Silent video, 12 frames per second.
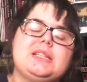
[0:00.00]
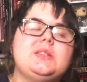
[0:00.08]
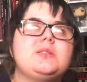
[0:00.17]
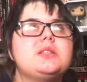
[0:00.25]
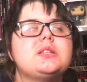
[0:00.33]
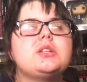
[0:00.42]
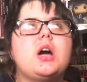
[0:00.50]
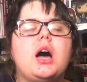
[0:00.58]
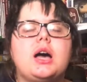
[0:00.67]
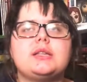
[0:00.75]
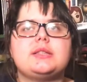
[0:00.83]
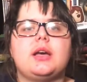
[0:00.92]
This one's a
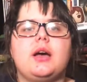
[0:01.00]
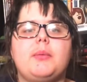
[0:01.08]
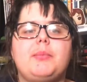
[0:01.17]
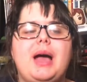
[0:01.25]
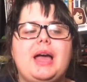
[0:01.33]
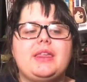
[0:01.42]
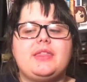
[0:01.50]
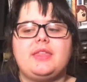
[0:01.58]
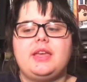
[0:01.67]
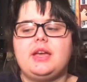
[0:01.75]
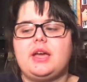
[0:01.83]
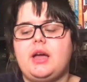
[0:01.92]
toss-up. I
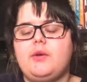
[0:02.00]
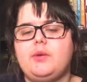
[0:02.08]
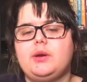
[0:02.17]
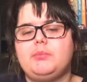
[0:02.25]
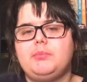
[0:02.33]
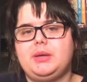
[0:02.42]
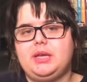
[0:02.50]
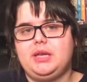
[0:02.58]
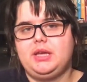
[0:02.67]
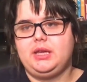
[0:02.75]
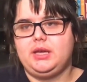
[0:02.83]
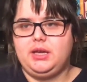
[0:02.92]
think I would
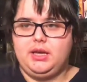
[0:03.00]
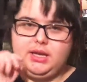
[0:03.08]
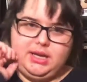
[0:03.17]
be...